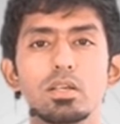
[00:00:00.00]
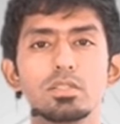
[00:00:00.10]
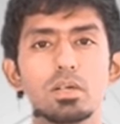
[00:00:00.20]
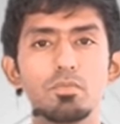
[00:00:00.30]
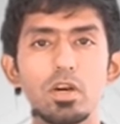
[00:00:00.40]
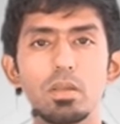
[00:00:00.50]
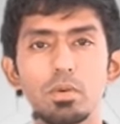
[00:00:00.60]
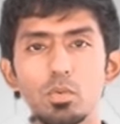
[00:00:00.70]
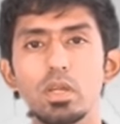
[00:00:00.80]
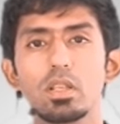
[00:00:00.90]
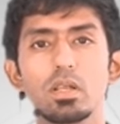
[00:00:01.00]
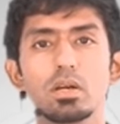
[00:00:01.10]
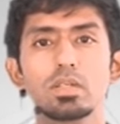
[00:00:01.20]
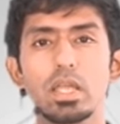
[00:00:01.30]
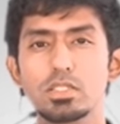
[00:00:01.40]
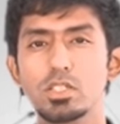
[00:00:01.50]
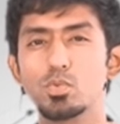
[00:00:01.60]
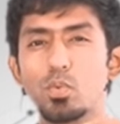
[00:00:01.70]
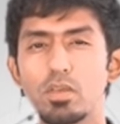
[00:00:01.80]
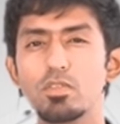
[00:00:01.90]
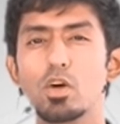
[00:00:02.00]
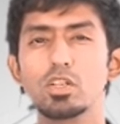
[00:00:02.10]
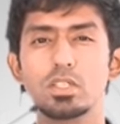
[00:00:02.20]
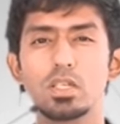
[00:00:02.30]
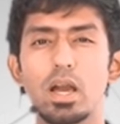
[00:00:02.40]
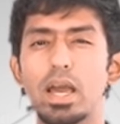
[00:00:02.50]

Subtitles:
somewhere in between, there exists one velocity